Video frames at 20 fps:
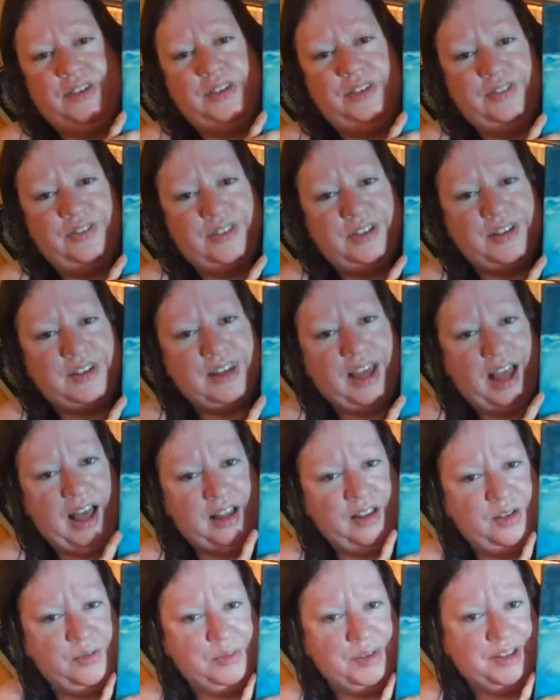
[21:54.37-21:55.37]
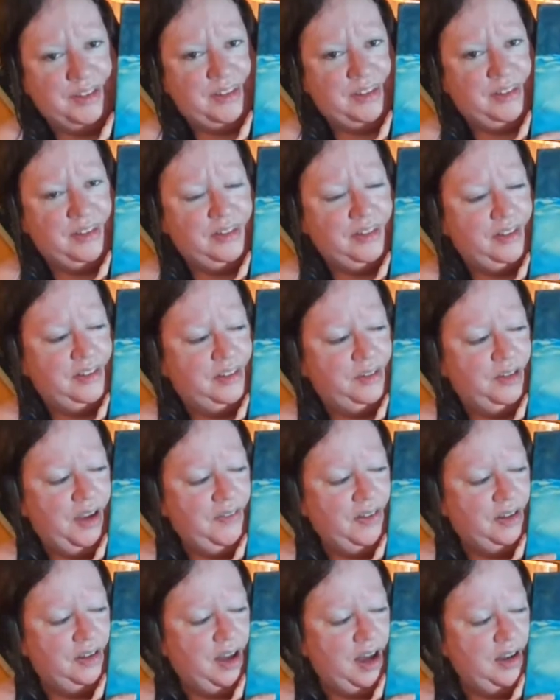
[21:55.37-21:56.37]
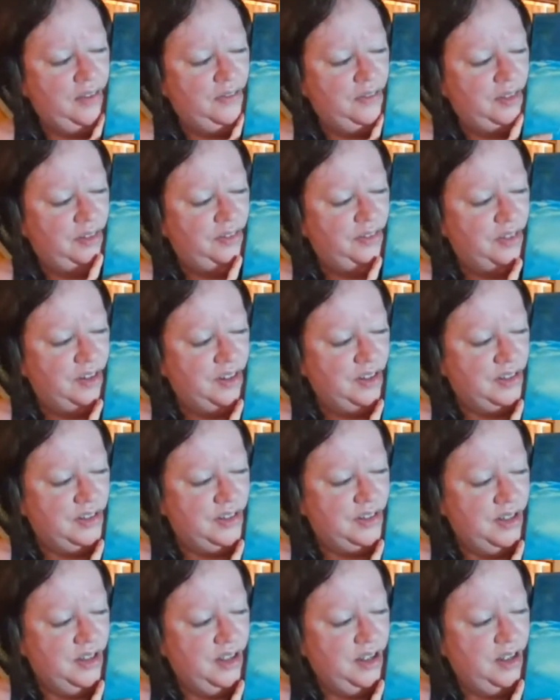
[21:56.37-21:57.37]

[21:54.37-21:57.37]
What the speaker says: of different elements to this. You have a lot of different